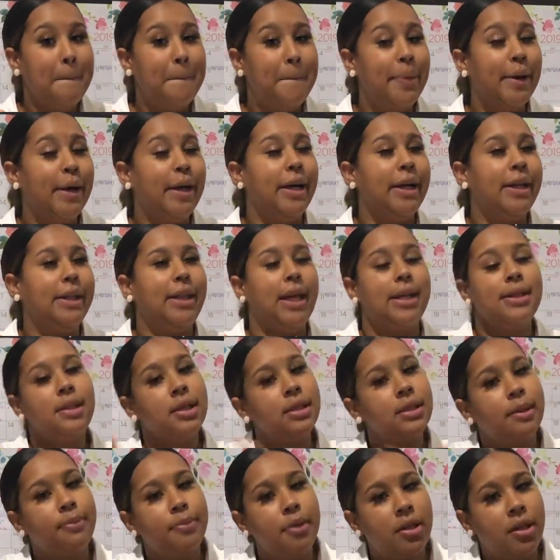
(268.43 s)
but that's
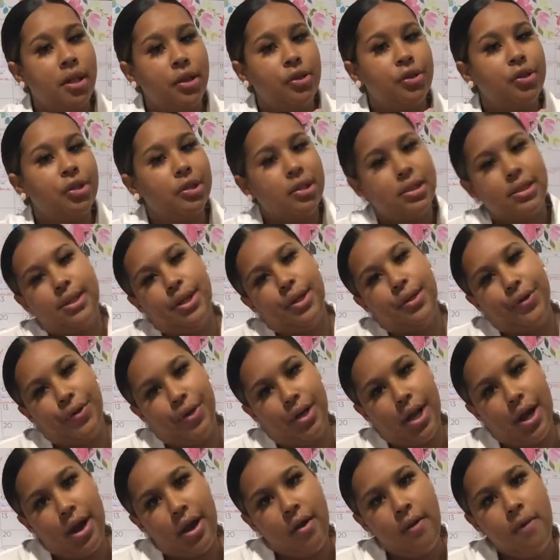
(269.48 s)
not something that you should consider
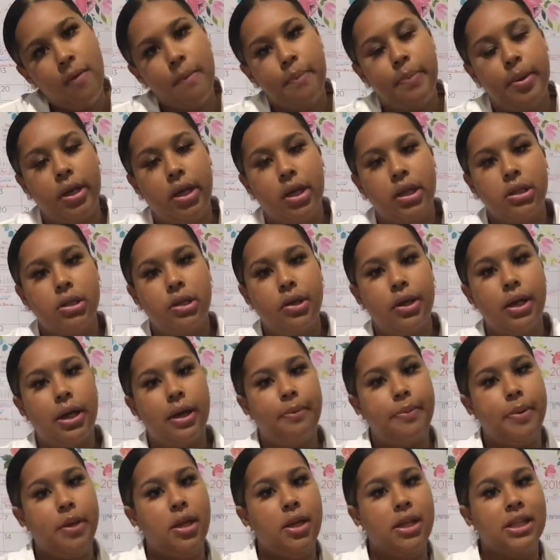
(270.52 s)
now because you're
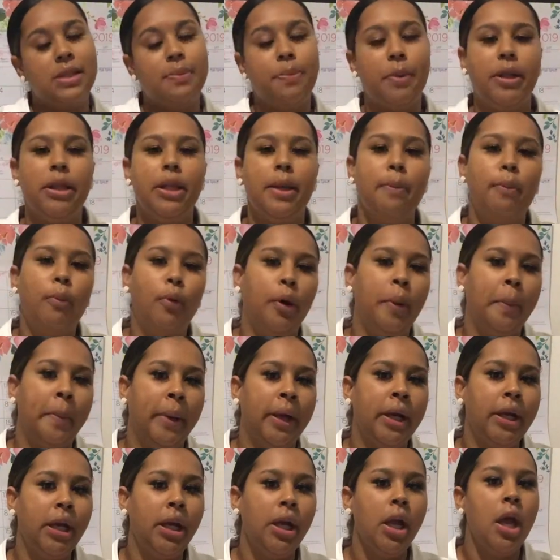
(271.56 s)
gonna be spending more
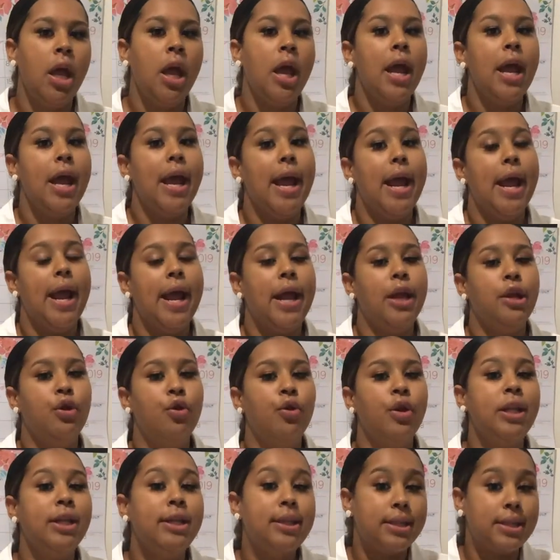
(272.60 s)
money and
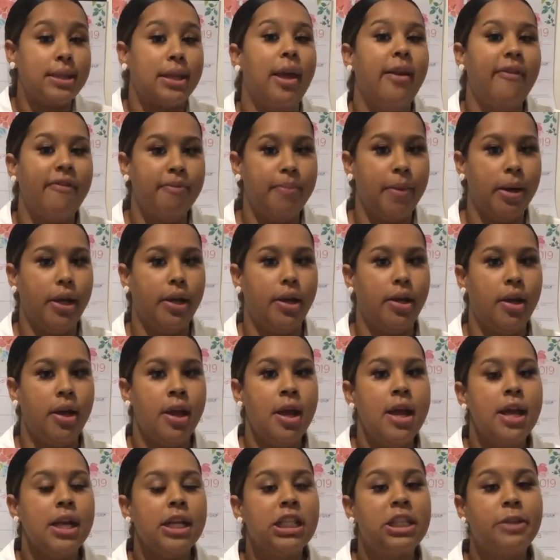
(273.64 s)
you need to save money,
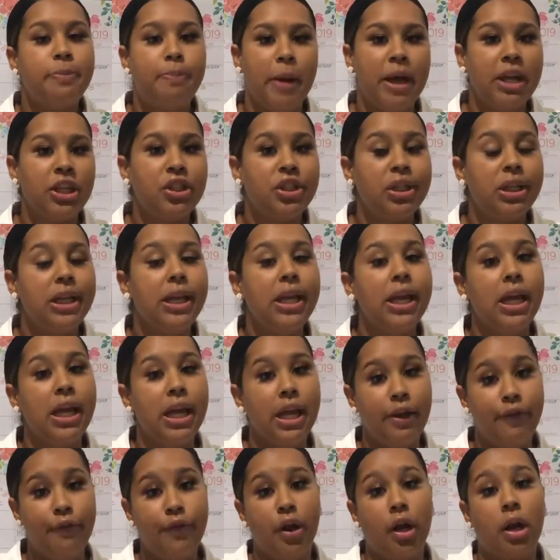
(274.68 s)
especially
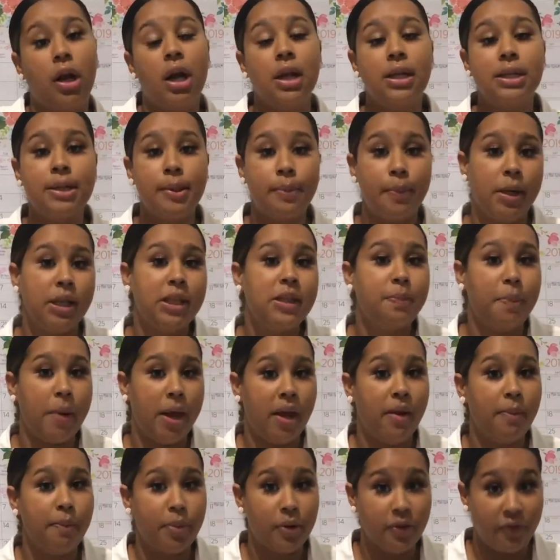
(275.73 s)
if your customer is
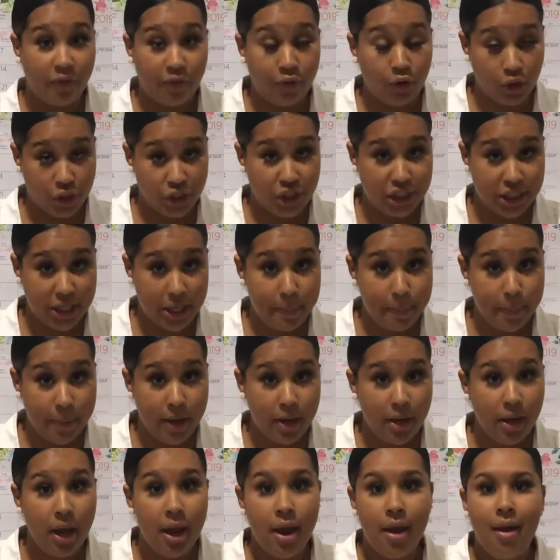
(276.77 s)
paying for
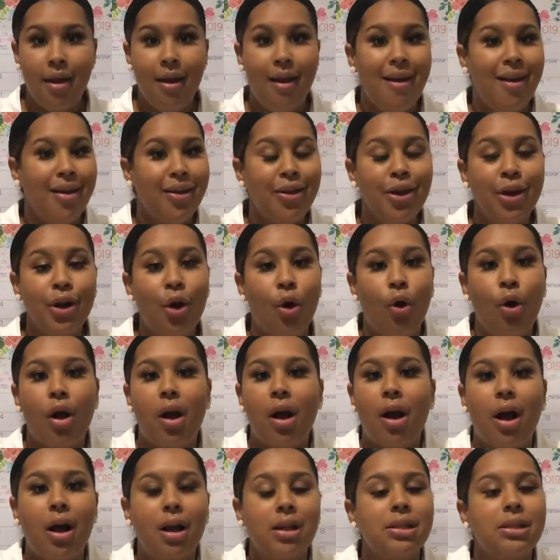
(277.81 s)
shipping. You know,
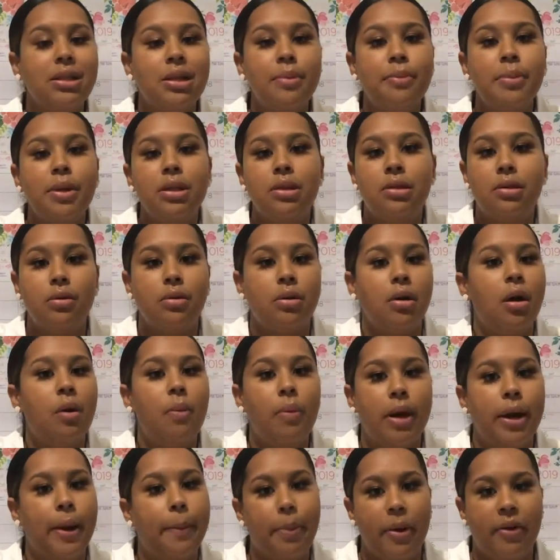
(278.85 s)
customers do
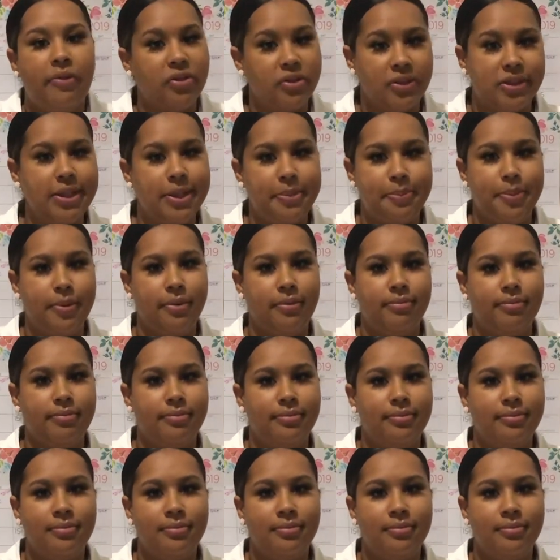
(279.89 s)
not want to pay for shipping,